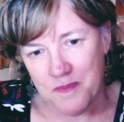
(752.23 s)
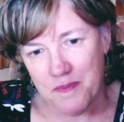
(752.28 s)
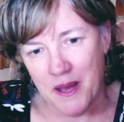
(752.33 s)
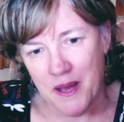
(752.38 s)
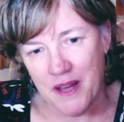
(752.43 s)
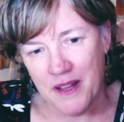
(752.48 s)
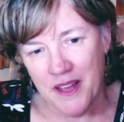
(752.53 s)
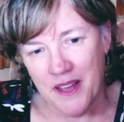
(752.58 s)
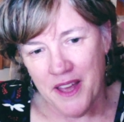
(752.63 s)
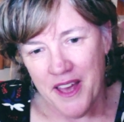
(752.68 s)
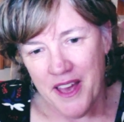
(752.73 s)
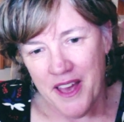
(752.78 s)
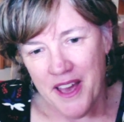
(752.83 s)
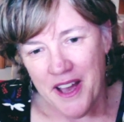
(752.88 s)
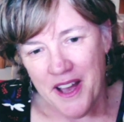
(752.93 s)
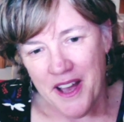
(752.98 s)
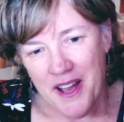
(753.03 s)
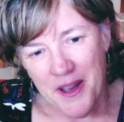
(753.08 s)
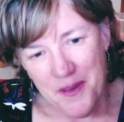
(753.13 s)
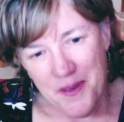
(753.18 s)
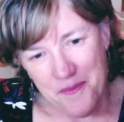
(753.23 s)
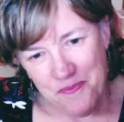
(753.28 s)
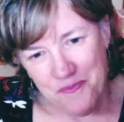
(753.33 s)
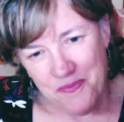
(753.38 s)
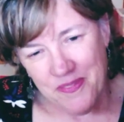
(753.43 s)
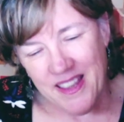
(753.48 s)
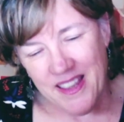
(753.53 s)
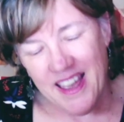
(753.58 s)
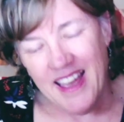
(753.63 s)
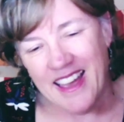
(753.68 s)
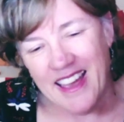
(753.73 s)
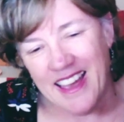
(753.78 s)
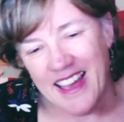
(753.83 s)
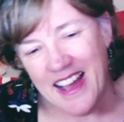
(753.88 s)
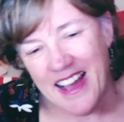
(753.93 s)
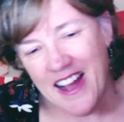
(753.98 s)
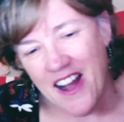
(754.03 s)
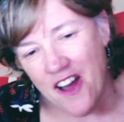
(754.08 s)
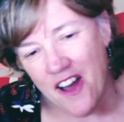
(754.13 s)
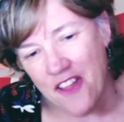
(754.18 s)
But
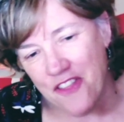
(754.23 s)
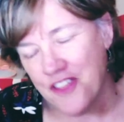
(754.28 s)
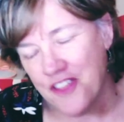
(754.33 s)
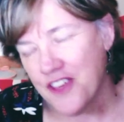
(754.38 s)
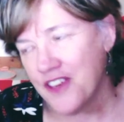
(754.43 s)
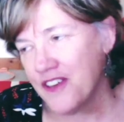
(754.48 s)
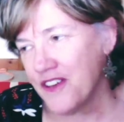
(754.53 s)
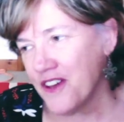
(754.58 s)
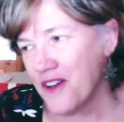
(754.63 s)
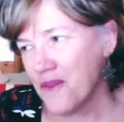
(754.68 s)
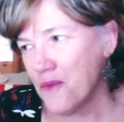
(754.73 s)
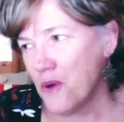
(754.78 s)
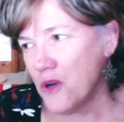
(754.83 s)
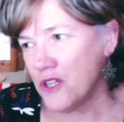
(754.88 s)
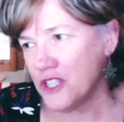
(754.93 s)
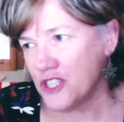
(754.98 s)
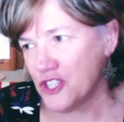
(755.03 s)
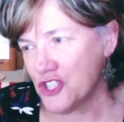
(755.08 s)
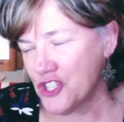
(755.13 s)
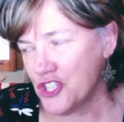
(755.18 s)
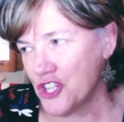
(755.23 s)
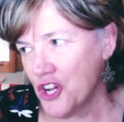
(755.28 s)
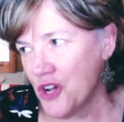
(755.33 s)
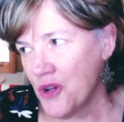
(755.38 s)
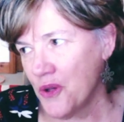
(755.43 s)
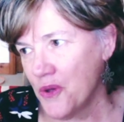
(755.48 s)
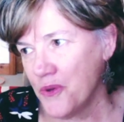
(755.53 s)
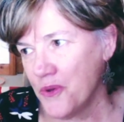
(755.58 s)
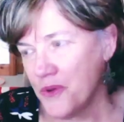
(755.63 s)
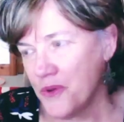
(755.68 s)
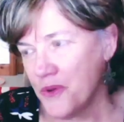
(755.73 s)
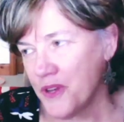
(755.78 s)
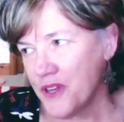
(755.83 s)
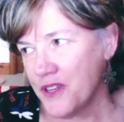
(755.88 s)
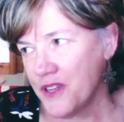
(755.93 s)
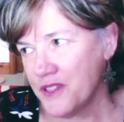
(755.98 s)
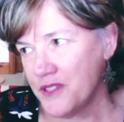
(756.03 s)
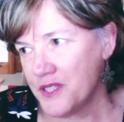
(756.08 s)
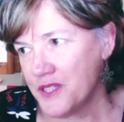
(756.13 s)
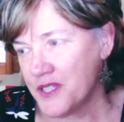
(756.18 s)
I think what it showed
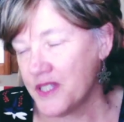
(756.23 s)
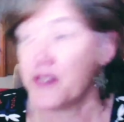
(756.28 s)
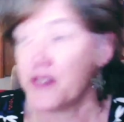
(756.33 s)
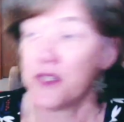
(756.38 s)
is, and